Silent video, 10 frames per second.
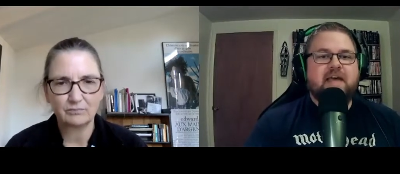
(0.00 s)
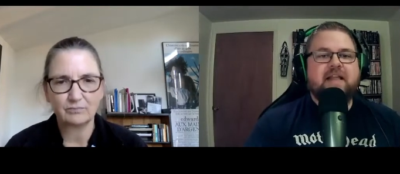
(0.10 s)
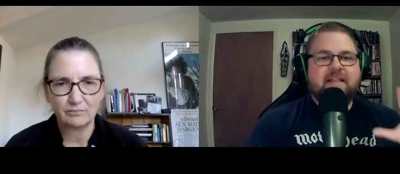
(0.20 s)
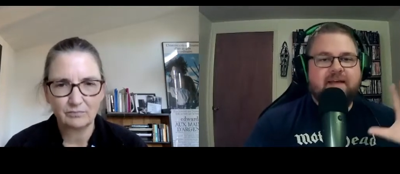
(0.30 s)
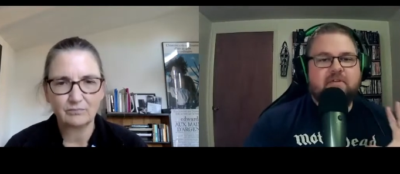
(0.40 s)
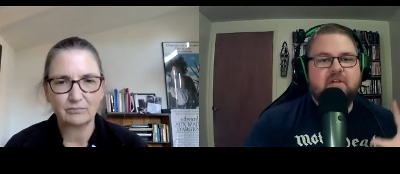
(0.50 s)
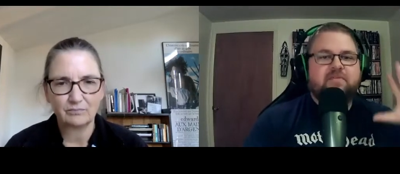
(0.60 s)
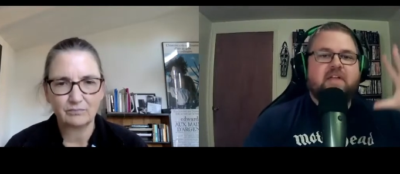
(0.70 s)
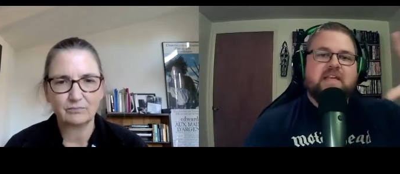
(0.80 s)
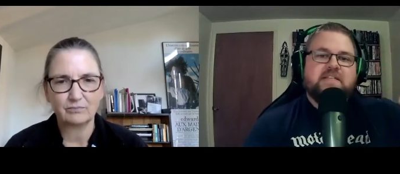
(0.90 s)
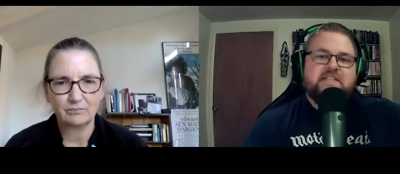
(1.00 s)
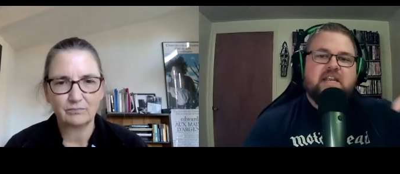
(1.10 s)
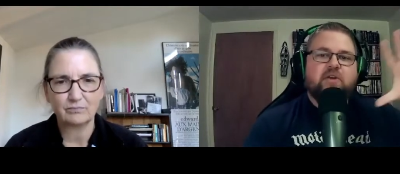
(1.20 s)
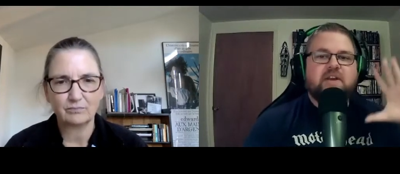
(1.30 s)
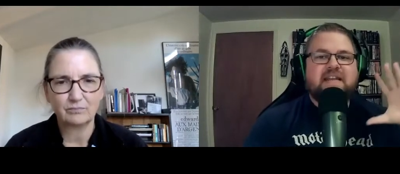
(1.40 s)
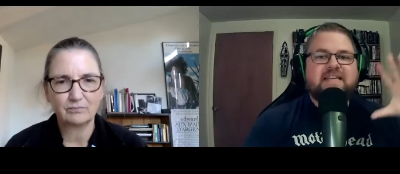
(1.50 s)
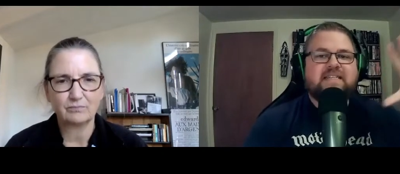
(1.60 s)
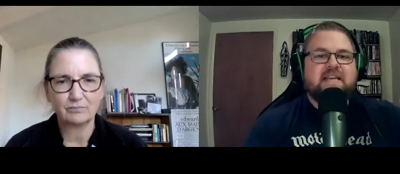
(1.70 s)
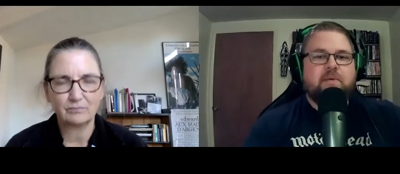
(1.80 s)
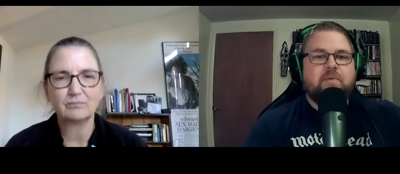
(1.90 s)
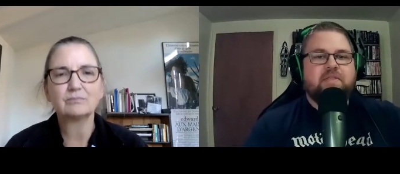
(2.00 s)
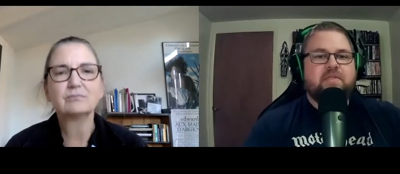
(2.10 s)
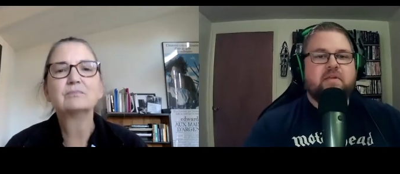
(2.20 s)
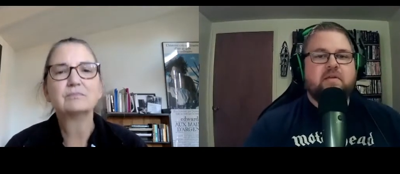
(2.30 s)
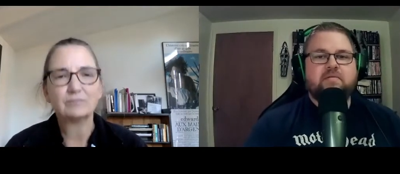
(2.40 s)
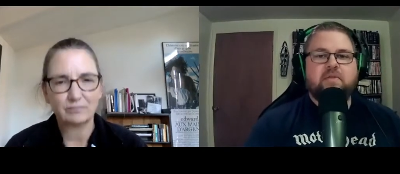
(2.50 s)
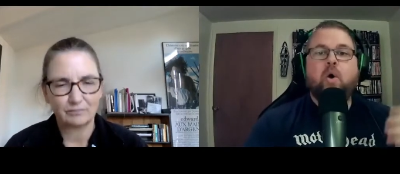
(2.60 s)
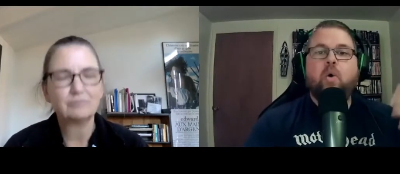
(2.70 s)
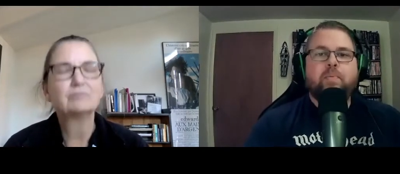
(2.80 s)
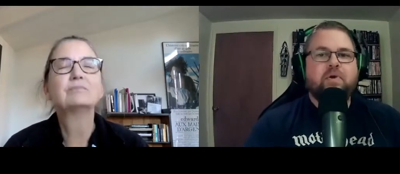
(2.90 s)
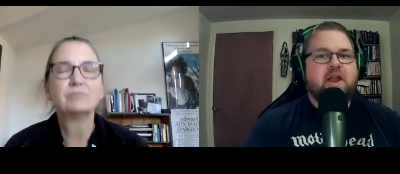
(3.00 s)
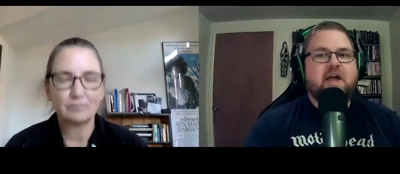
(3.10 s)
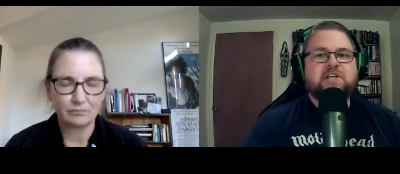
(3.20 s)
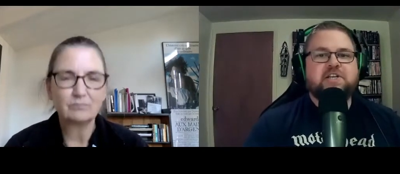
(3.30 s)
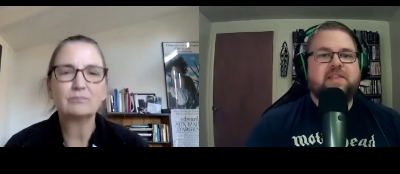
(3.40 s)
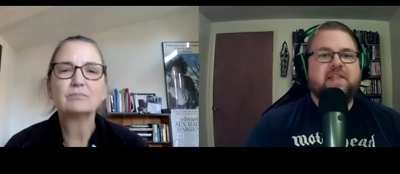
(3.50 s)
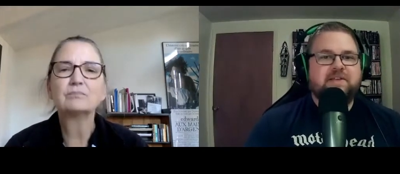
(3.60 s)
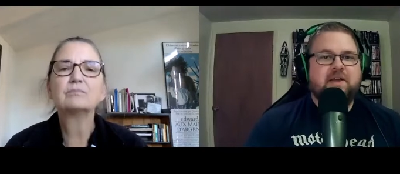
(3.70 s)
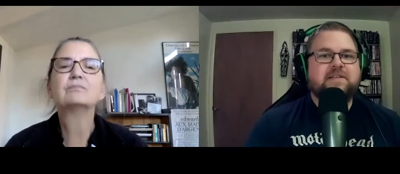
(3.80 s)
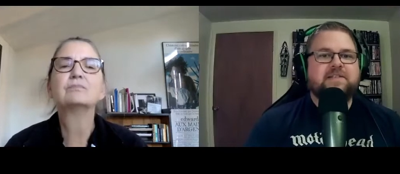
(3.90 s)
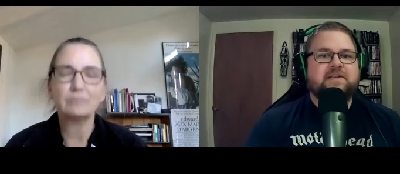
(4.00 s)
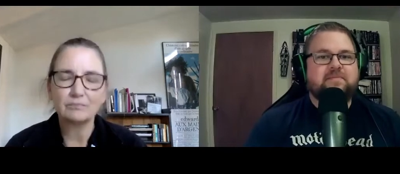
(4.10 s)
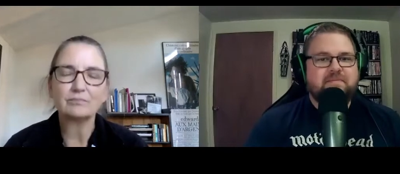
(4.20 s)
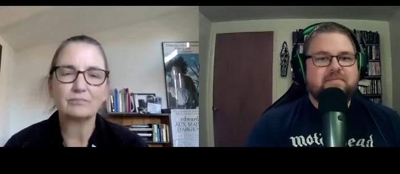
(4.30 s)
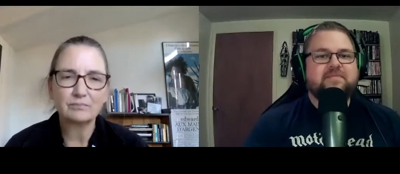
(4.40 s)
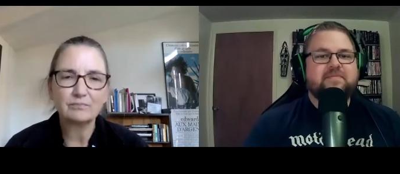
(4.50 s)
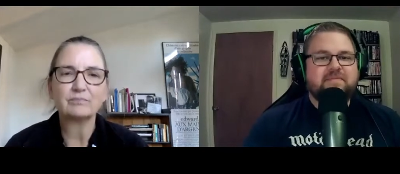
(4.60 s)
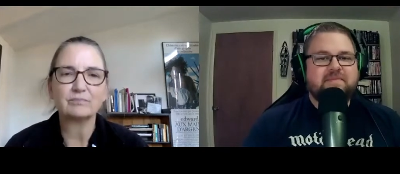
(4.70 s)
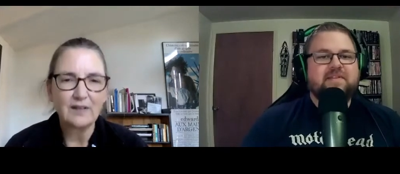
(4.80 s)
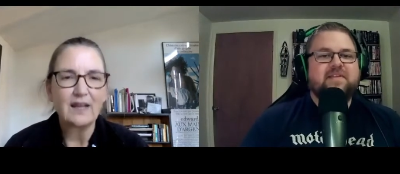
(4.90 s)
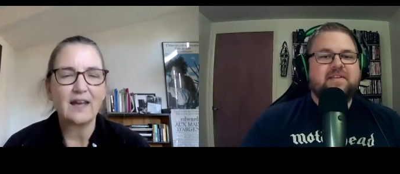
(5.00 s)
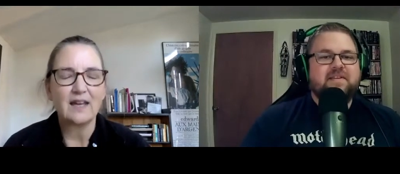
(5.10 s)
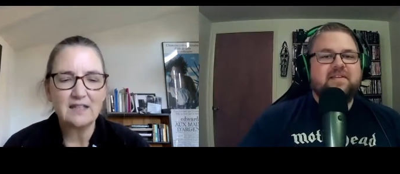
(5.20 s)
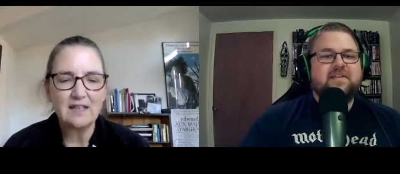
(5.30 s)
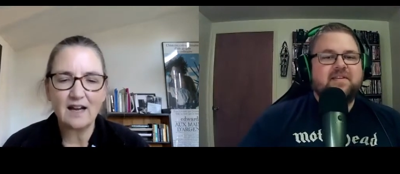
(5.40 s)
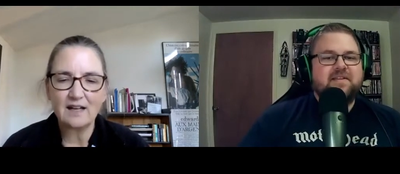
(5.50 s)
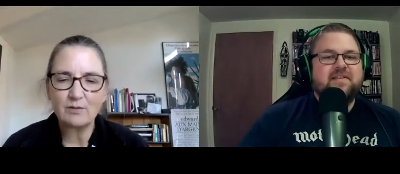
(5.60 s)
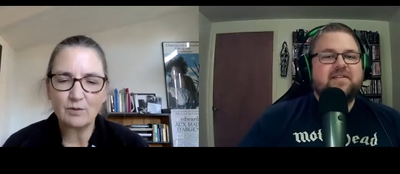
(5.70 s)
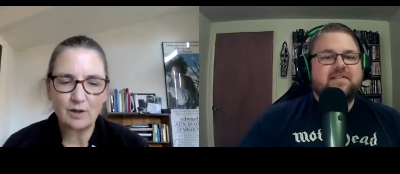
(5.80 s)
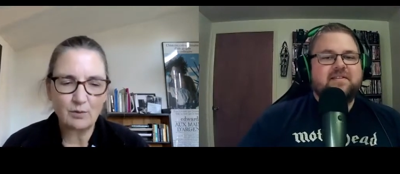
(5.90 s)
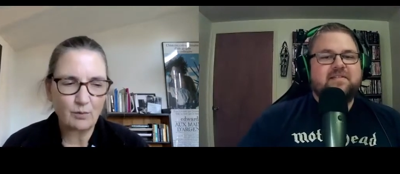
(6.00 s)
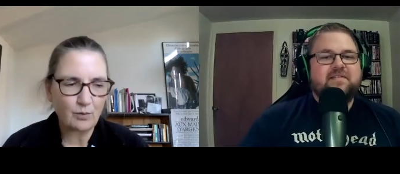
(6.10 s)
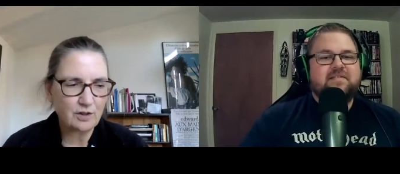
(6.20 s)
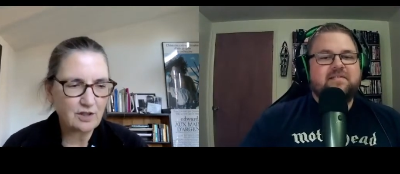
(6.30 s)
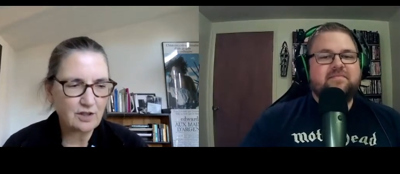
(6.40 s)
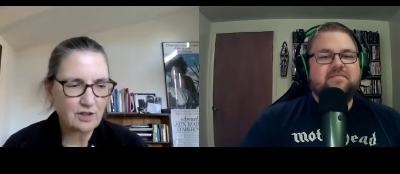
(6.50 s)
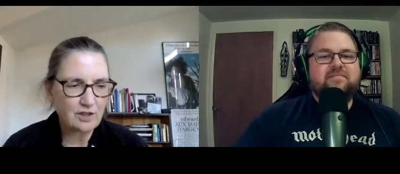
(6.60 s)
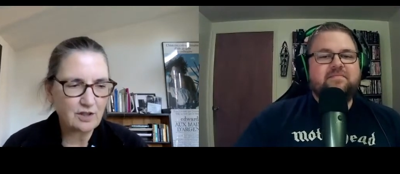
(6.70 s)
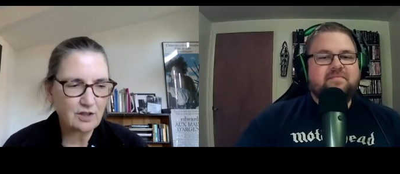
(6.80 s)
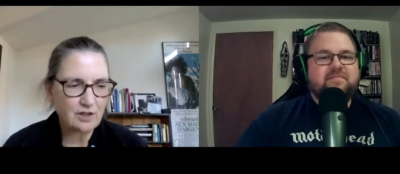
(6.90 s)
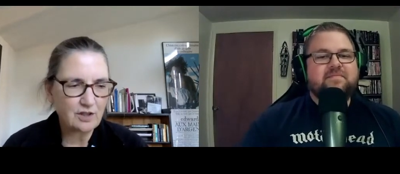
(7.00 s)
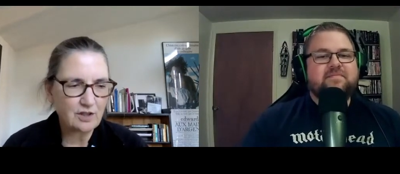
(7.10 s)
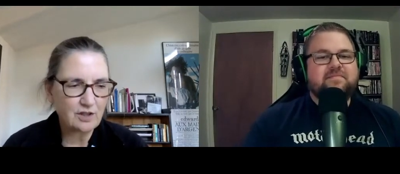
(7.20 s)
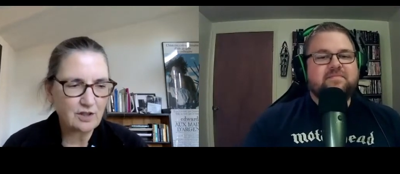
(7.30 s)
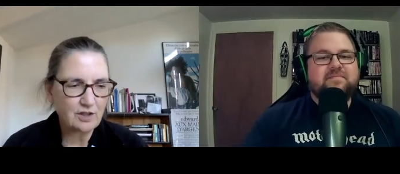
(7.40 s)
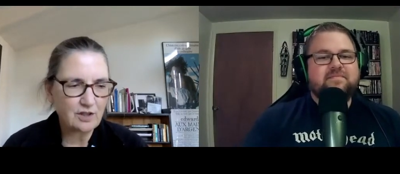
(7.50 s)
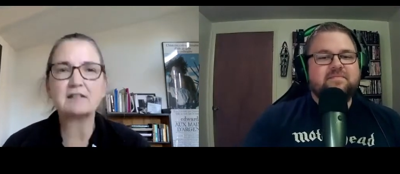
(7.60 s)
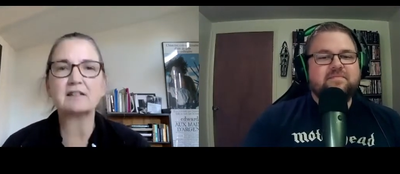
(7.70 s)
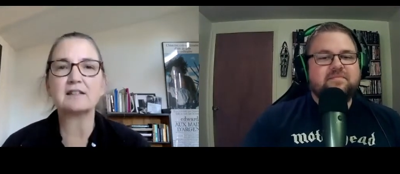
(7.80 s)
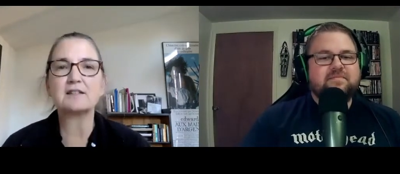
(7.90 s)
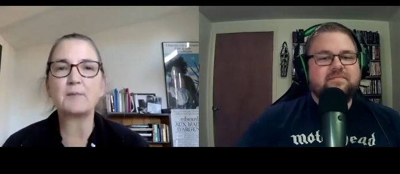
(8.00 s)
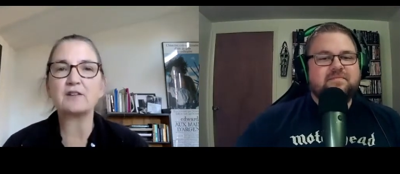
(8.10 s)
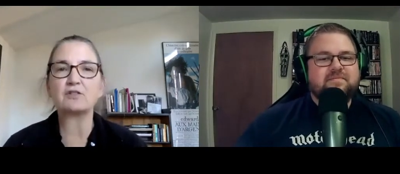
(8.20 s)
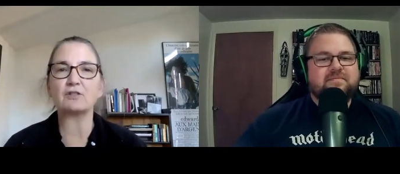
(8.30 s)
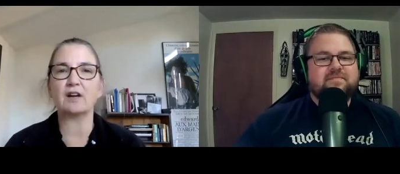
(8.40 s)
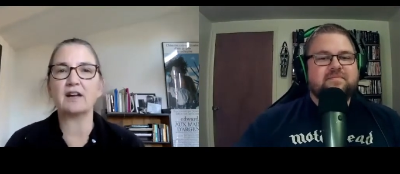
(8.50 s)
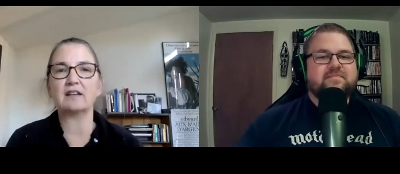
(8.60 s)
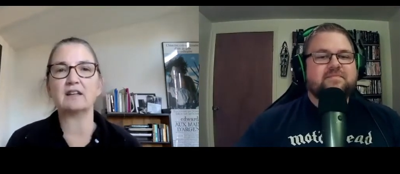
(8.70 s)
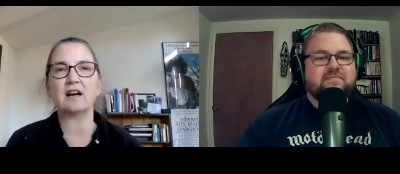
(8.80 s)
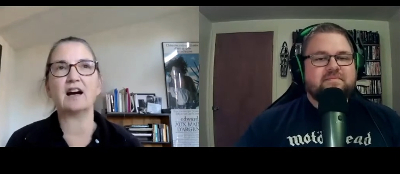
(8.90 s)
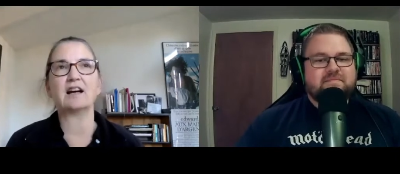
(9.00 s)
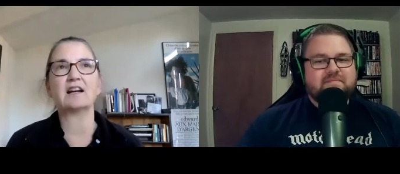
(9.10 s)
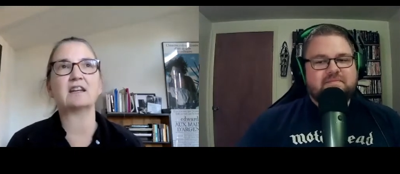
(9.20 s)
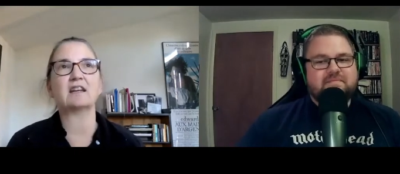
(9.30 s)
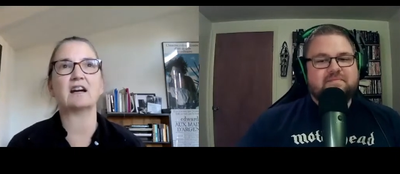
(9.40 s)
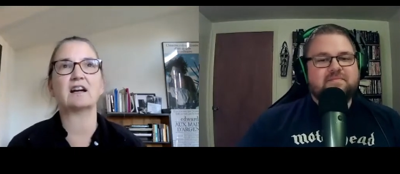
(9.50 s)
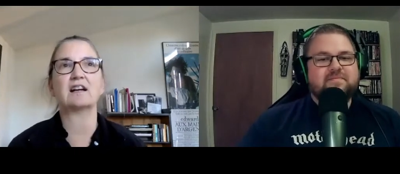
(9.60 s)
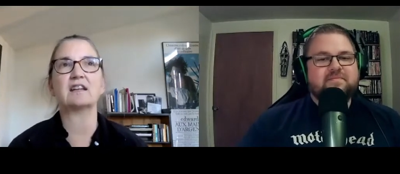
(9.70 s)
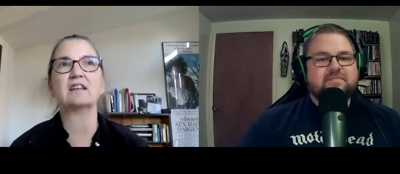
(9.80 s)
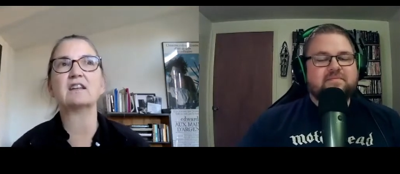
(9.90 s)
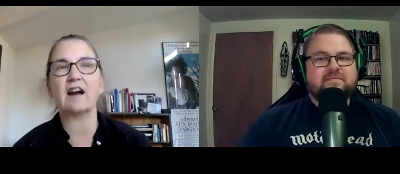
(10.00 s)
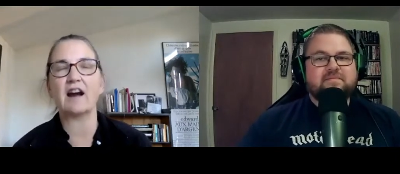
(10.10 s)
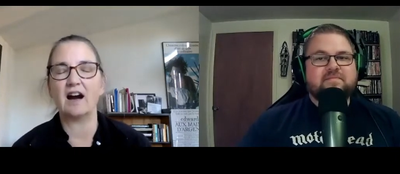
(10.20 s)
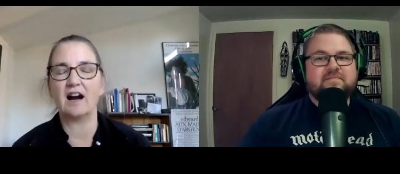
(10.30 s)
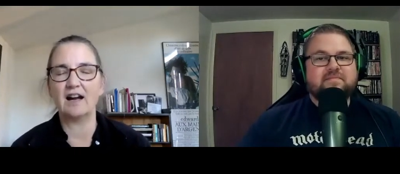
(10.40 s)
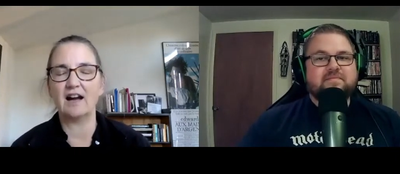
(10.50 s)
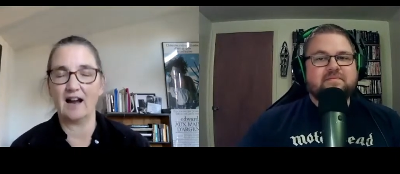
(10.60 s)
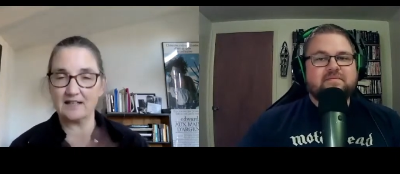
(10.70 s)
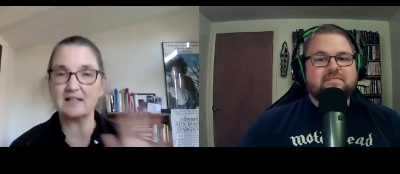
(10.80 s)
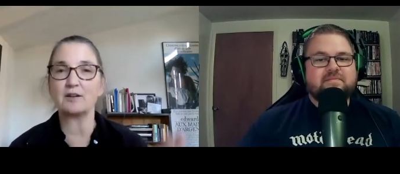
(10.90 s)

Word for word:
Speaker 1: that level of like synchronicity with the whole production. That's awesome
Speaker 2: yeah, it it was it was ridiculously special, and I I I did